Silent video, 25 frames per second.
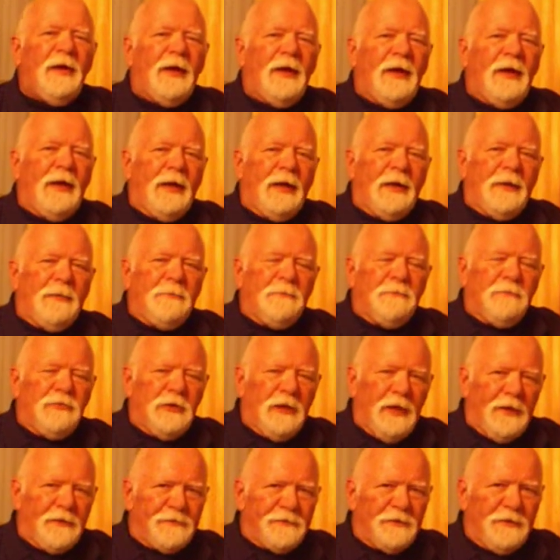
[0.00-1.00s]
a
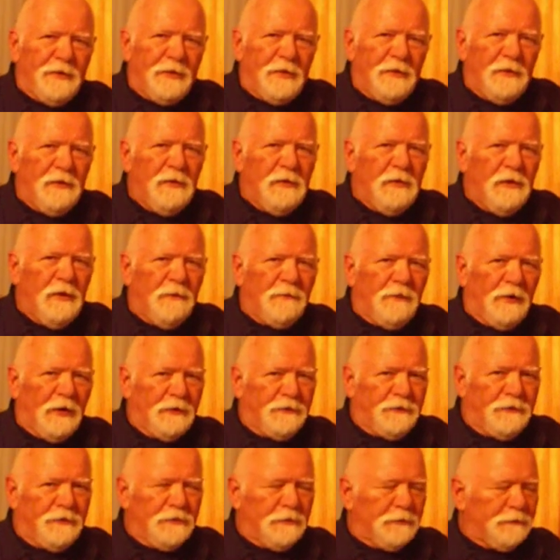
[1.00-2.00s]
blessing of our
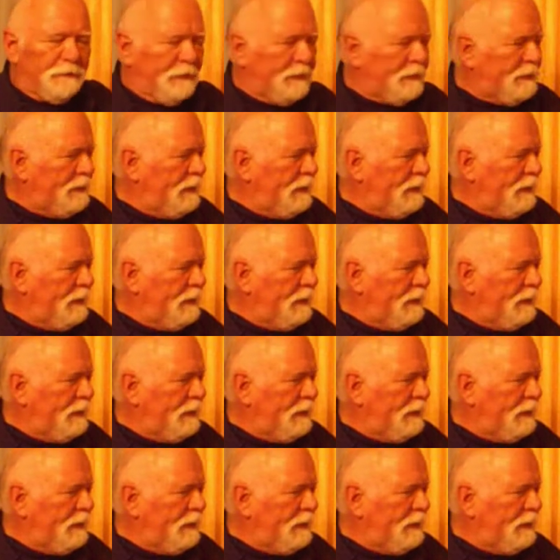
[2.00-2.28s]
children